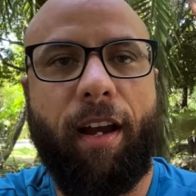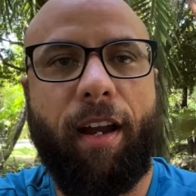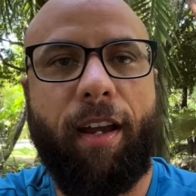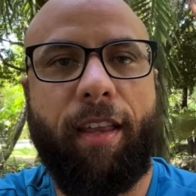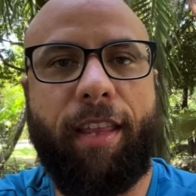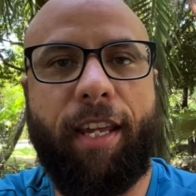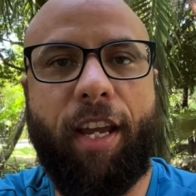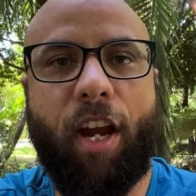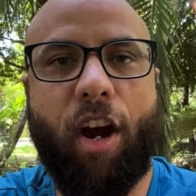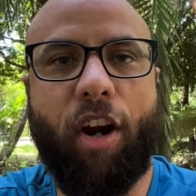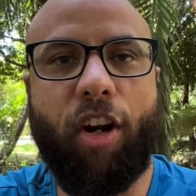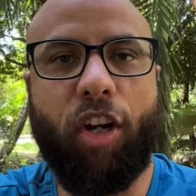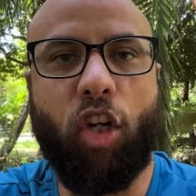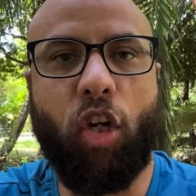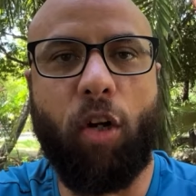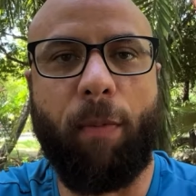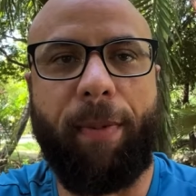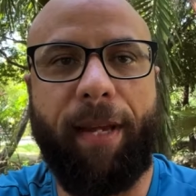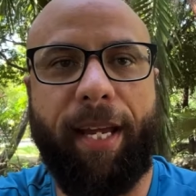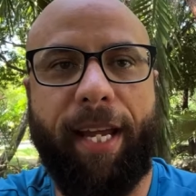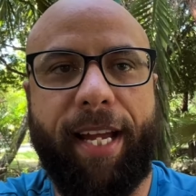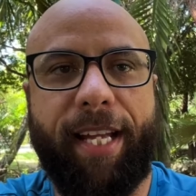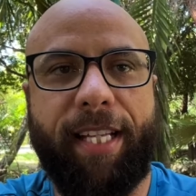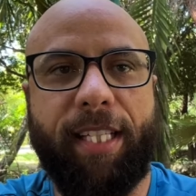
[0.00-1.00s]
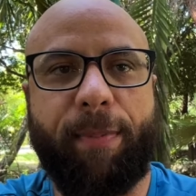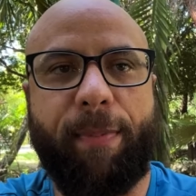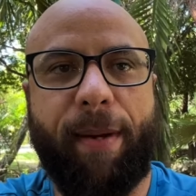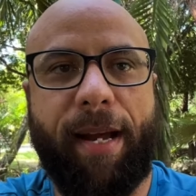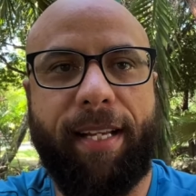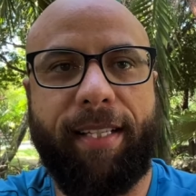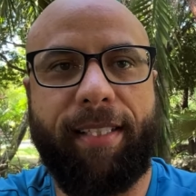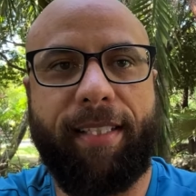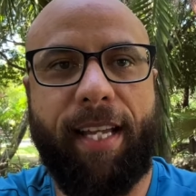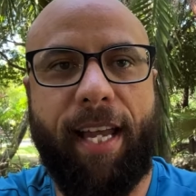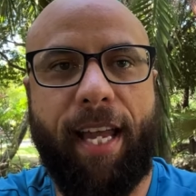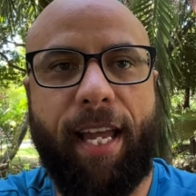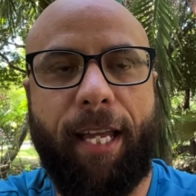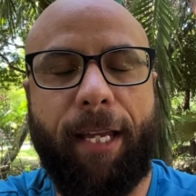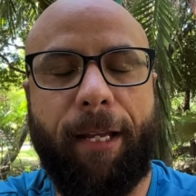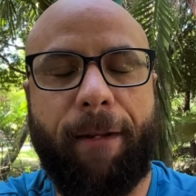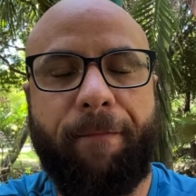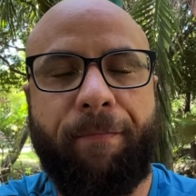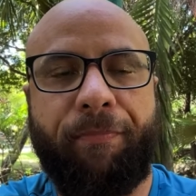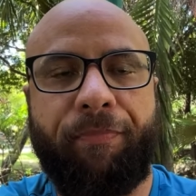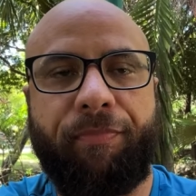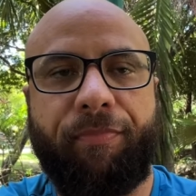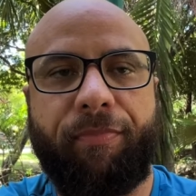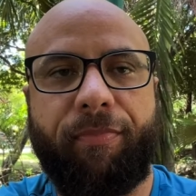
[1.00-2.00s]
The article begins by
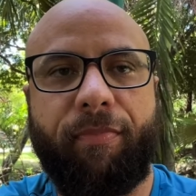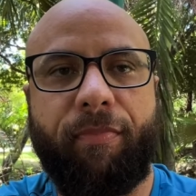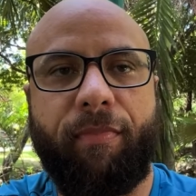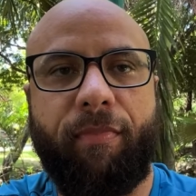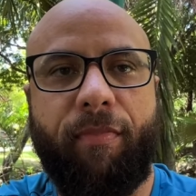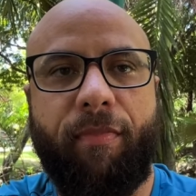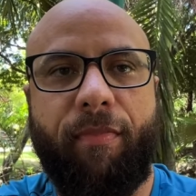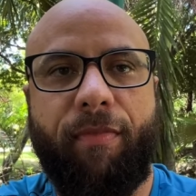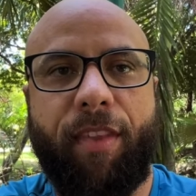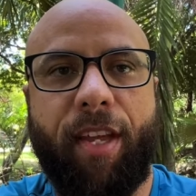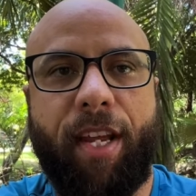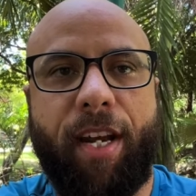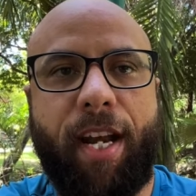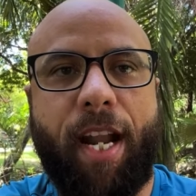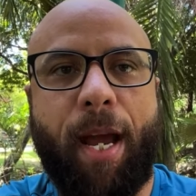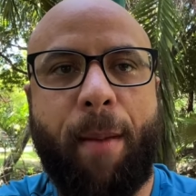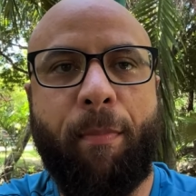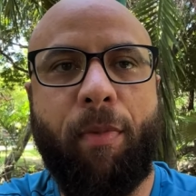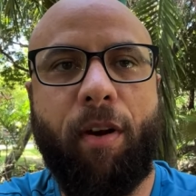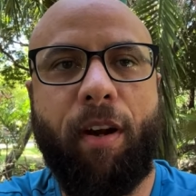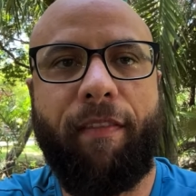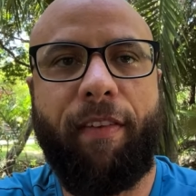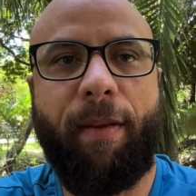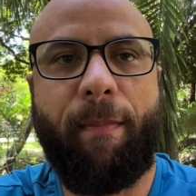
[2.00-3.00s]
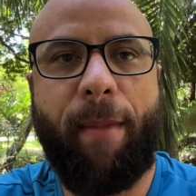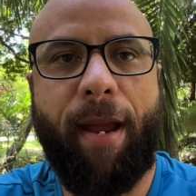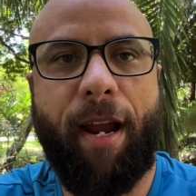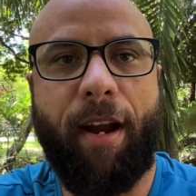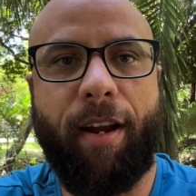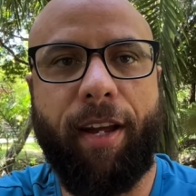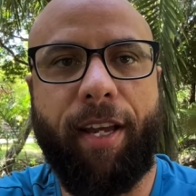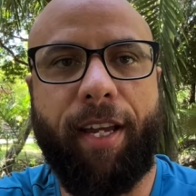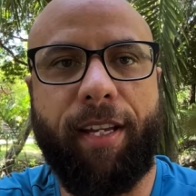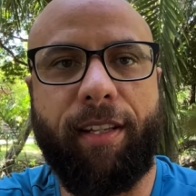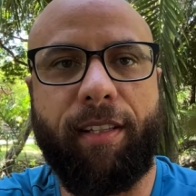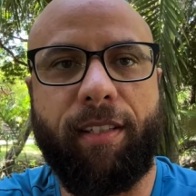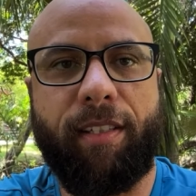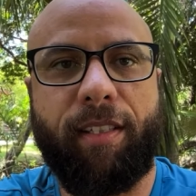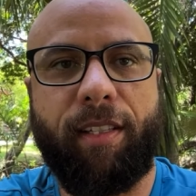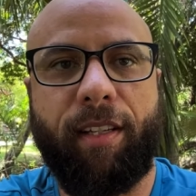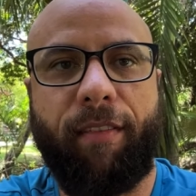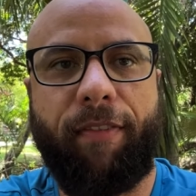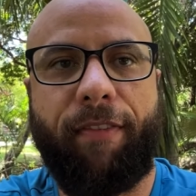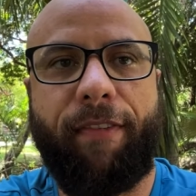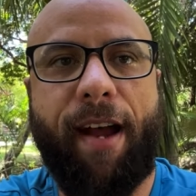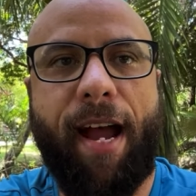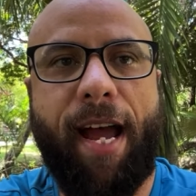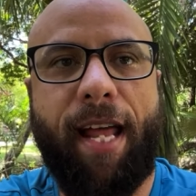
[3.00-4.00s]
saying, the number of Americans
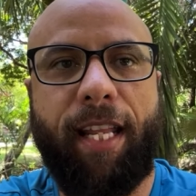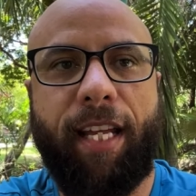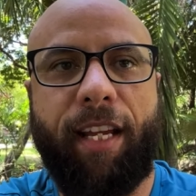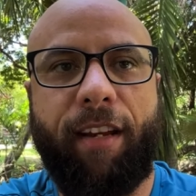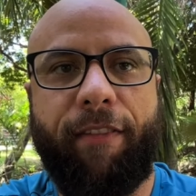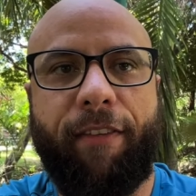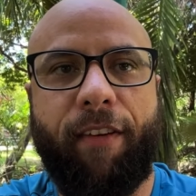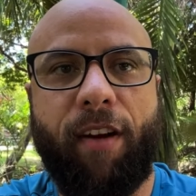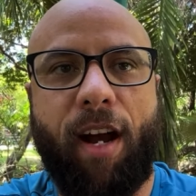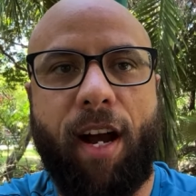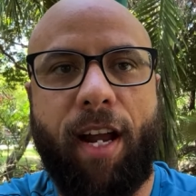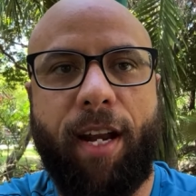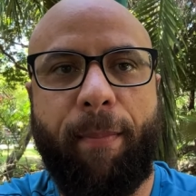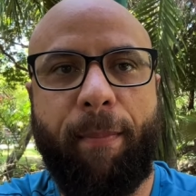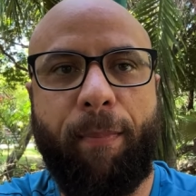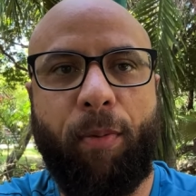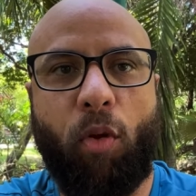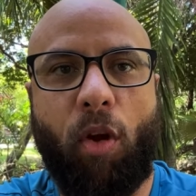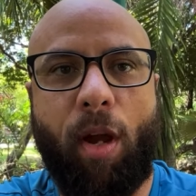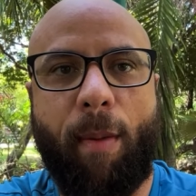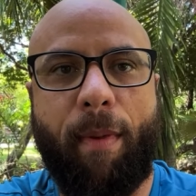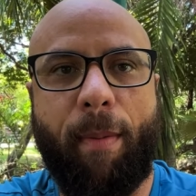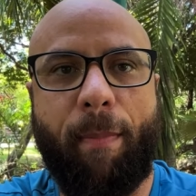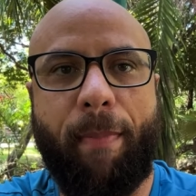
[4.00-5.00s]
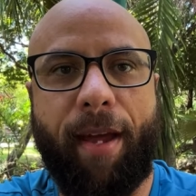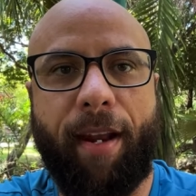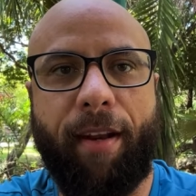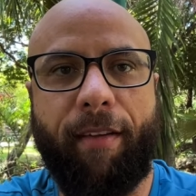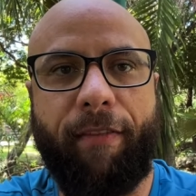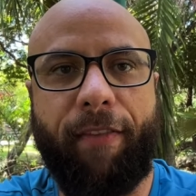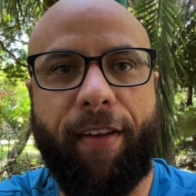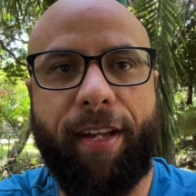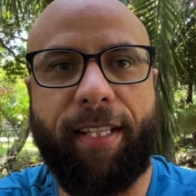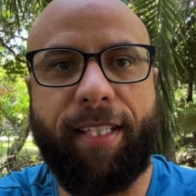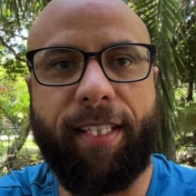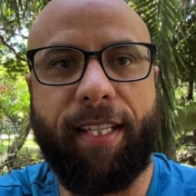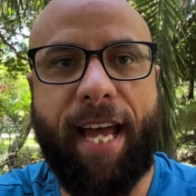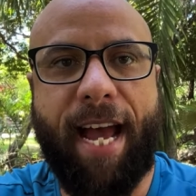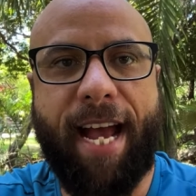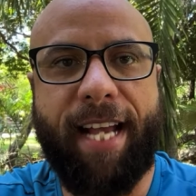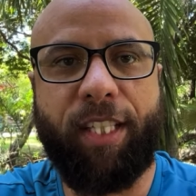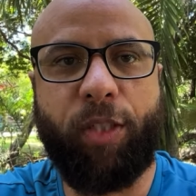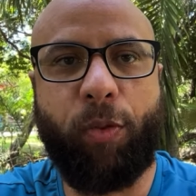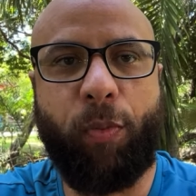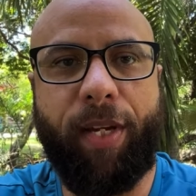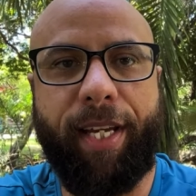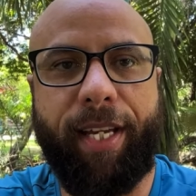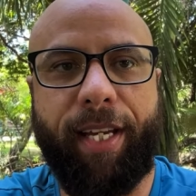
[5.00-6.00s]
filing for unemployment benefits
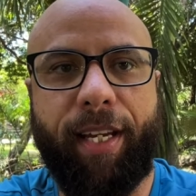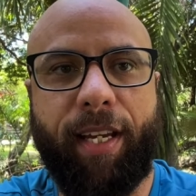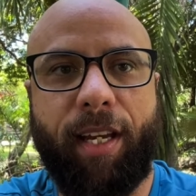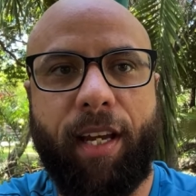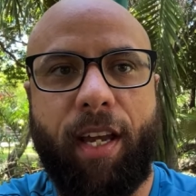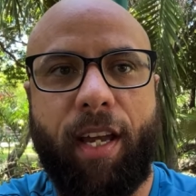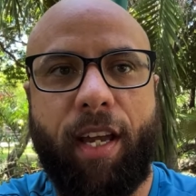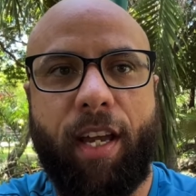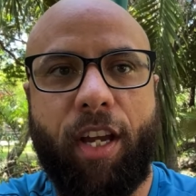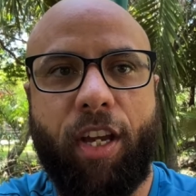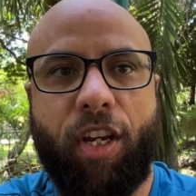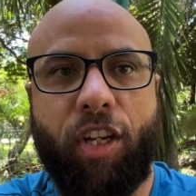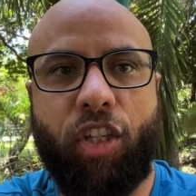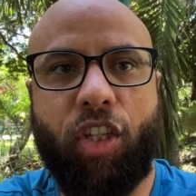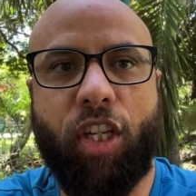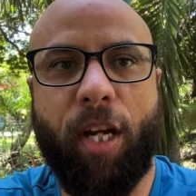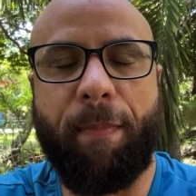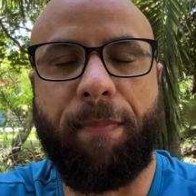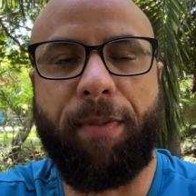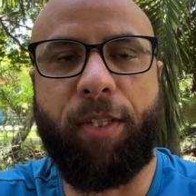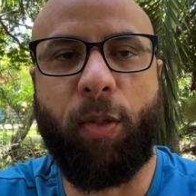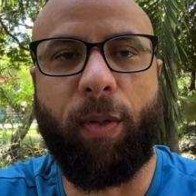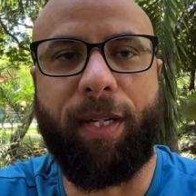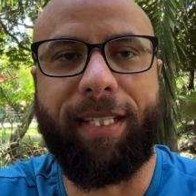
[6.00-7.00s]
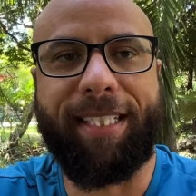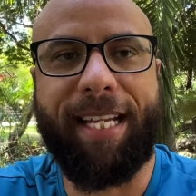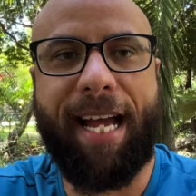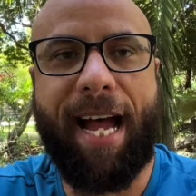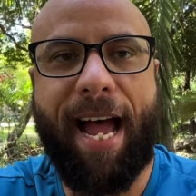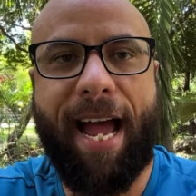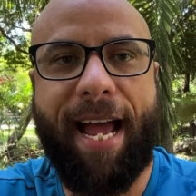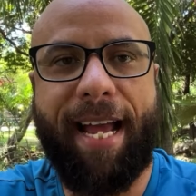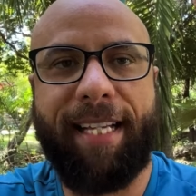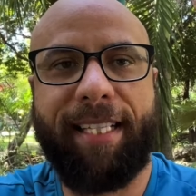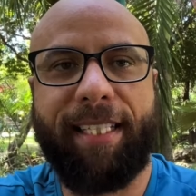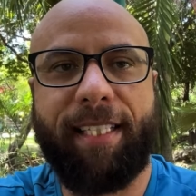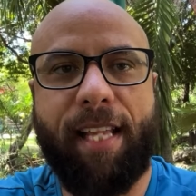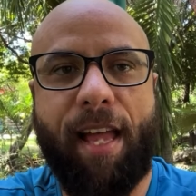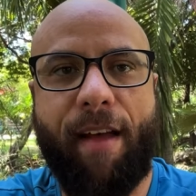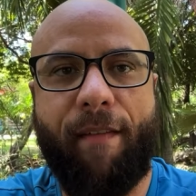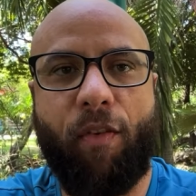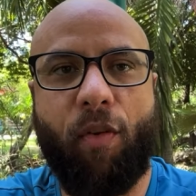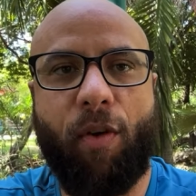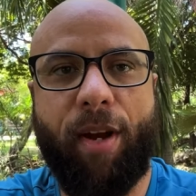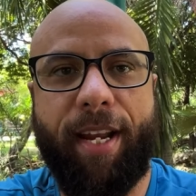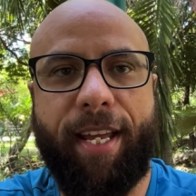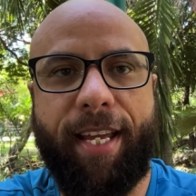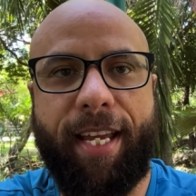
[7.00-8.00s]
last week jumped to its highest
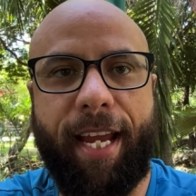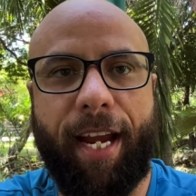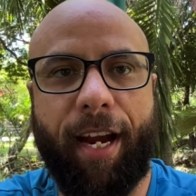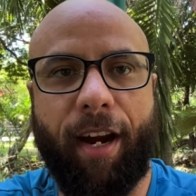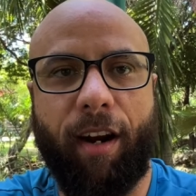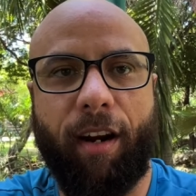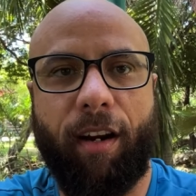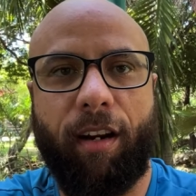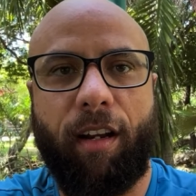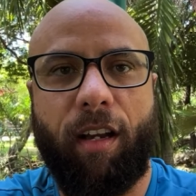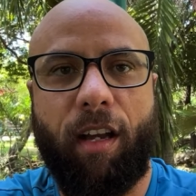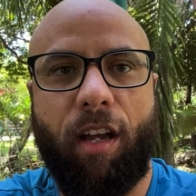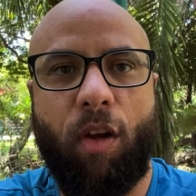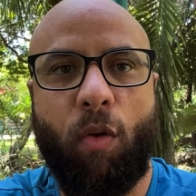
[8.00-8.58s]
level in a year,